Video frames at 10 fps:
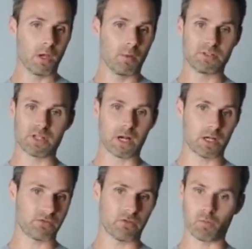
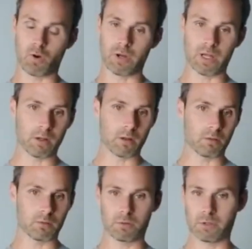massage, foam
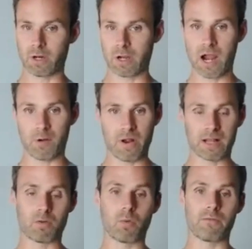rolling,
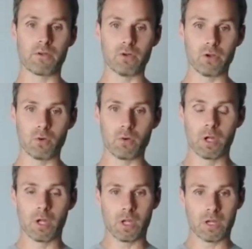chiropractic, whatever you
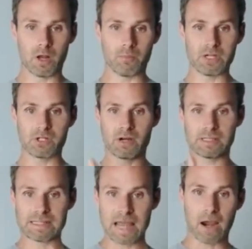do, be sure to
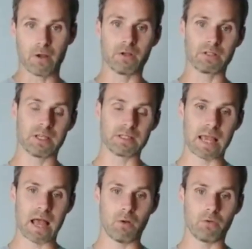stagger those things
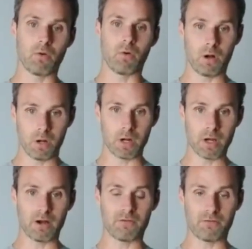out long
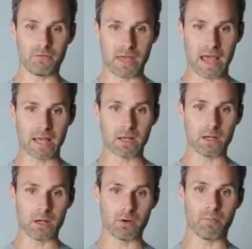enough that,
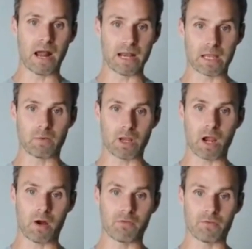your body can
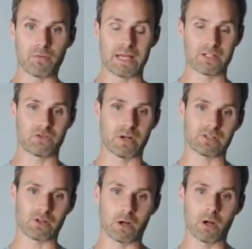recover from that
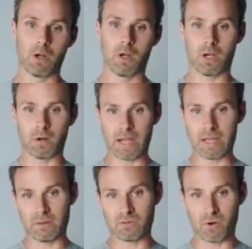stressor.
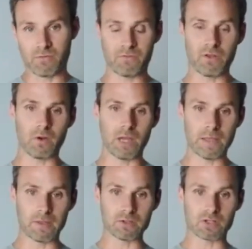Okay, and sort of fill
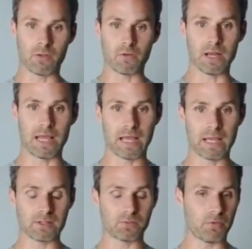in those other
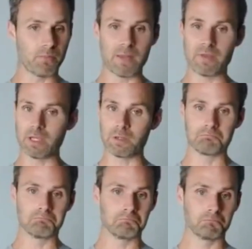days with
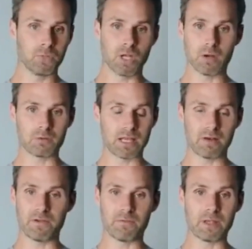maybe, 10
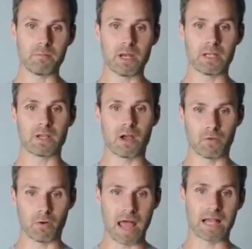to 15 minutes of
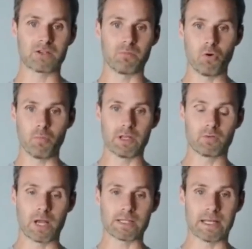relaxed movement
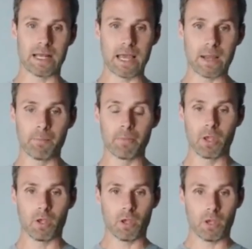twice a day,
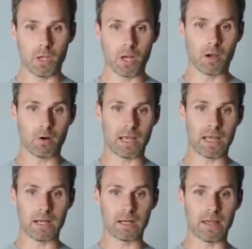
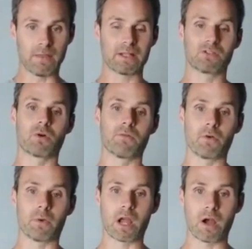and that's sort of a
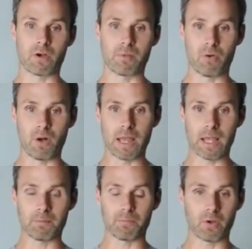recovery
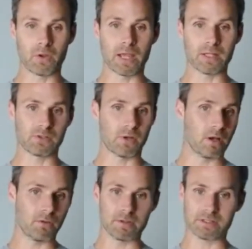plan. Okay, and so I
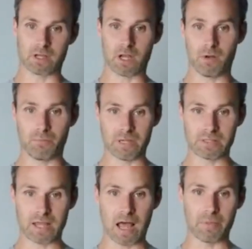know that this is a
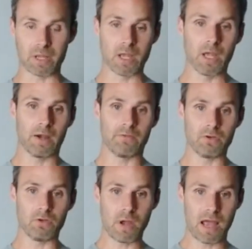complex topic.
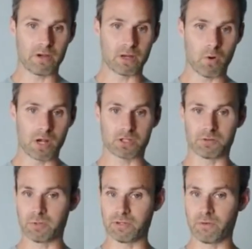If you do have any
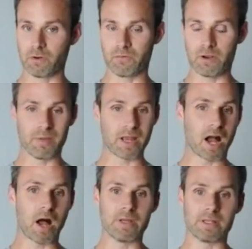questions, please feel free to make
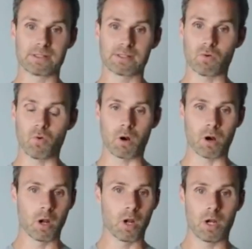comments
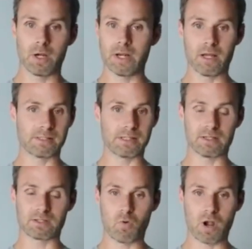or, send
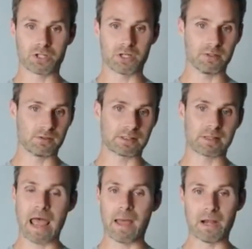us
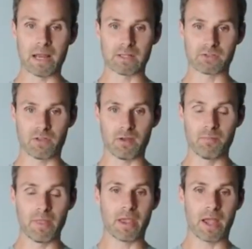questions. Happy to answer
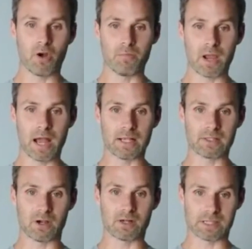them. Hope you
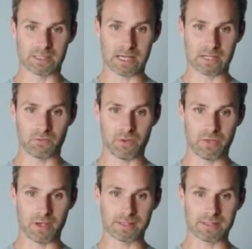guys are successful with
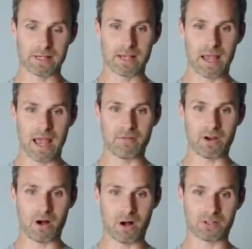this. Have an
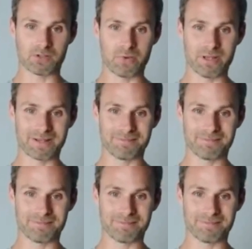awesome week.